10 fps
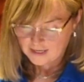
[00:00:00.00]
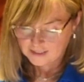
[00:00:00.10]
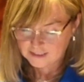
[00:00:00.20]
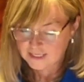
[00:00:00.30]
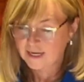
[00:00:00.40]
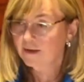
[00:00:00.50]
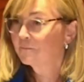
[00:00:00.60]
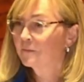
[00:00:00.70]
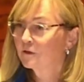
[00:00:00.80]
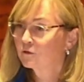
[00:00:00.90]

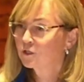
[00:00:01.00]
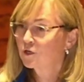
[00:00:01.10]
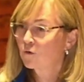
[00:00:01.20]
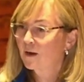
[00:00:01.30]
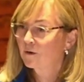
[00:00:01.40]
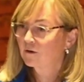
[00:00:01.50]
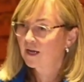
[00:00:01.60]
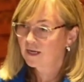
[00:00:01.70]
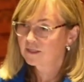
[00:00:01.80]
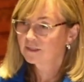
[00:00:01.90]
Today, there's no
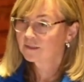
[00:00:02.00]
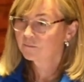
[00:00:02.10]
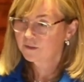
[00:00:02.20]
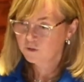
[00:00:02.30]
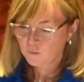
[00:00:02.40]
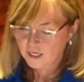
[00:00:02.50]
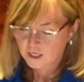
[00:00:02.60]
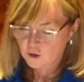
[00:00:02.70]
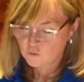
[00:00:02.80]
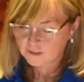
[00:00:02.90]
MRIs
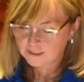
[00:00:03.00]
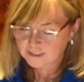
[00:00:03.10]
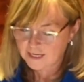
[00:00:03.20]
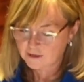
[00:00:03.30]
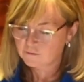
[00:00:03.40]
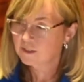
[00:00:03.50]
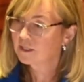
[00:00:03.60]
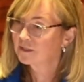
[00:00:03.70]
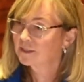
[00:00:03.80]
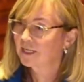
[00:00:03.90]
between Owen Sound
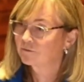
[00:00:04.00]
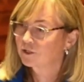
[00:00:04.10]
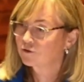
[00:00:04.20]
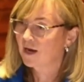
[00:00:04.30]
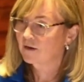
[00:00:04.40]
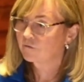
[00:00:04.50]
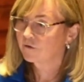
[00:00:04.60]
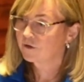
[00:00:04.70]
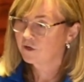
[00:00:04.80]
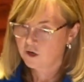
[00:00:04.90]
down to
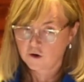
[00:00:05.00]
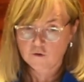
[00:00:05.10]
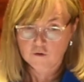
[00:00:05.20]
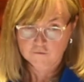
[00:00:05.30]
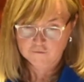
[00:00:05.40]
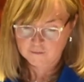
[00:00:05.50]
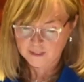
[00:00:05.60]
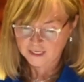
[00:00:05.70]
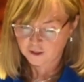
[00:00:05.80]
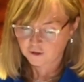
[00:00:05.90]
Stratford or from
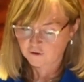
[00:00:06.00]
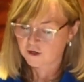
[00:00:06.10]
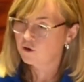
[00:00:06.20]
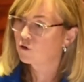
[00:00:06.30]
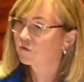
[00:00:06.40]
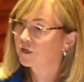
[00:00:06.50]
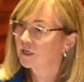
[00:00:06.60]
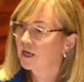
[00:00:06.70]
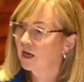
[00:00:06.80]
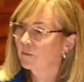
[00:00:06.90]
Lake Huron over
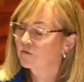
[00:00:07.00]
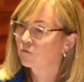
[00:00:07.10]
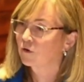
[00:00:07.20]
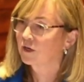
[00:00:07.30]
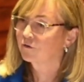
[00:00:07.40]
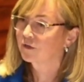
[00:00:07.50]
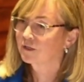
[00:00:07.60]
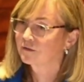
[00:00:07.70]
to Highway 400.